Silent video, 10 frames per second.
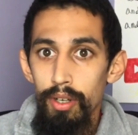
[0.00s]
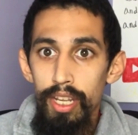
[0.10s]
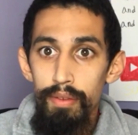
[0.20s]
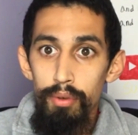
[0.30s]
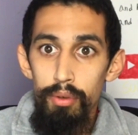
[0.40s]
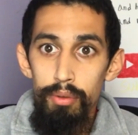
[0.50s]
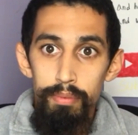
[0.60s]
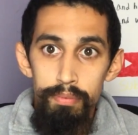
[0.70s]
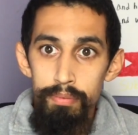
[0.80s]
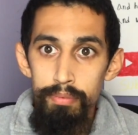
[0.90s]

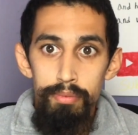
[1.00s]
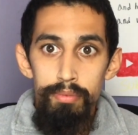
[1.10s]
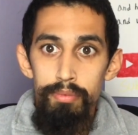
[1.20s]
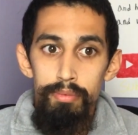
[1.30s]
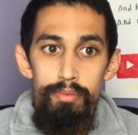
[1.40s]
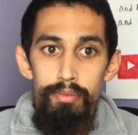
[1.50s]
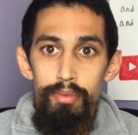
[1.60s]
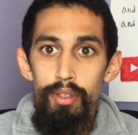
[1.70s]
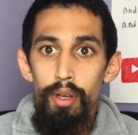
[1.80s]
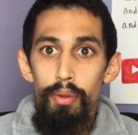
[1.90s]
evil,
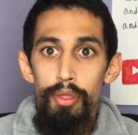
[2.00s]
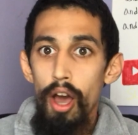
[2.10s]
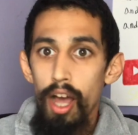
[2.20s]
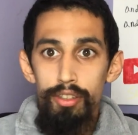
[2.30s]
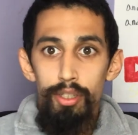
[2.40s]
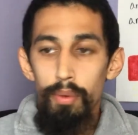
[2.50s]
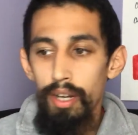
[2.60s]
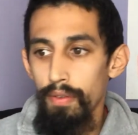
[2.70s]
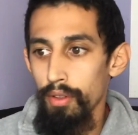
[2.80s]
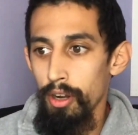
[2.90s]
thoughts or
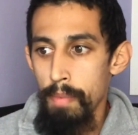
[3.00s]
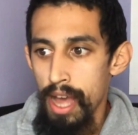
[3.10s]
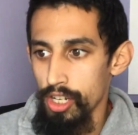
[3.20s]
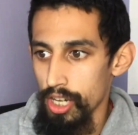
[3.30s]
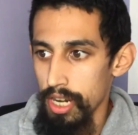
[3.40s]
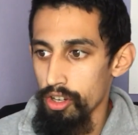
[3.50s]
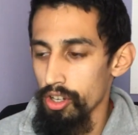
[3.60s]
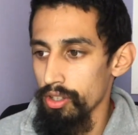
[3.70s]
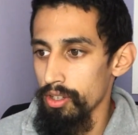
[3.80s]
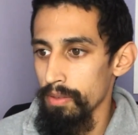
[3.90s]
whatever, their
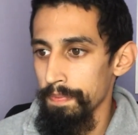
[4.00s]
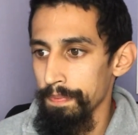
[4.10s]
imaginations.